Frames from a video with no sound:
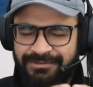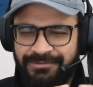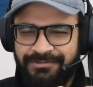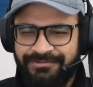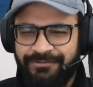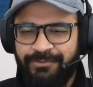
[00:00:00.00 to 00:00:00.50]

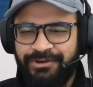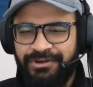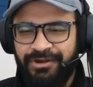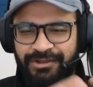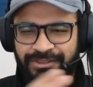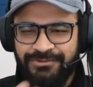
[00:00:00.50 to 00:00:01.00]
someone
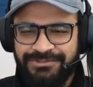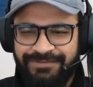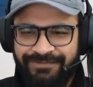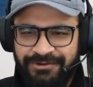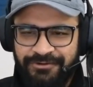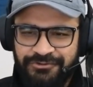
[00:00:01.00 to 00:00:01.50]
not using
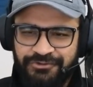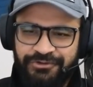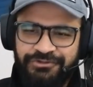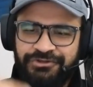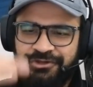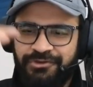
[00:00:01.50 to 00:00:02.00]
vector
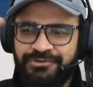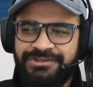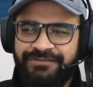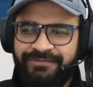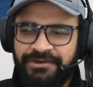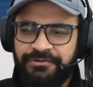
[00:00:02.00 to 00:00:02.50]
search to using
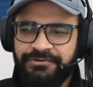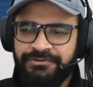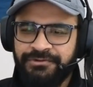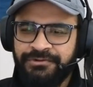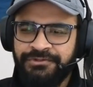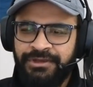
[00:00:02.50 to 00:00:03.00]
vector
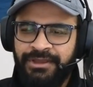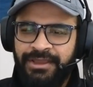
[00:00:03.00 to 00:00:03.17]
search,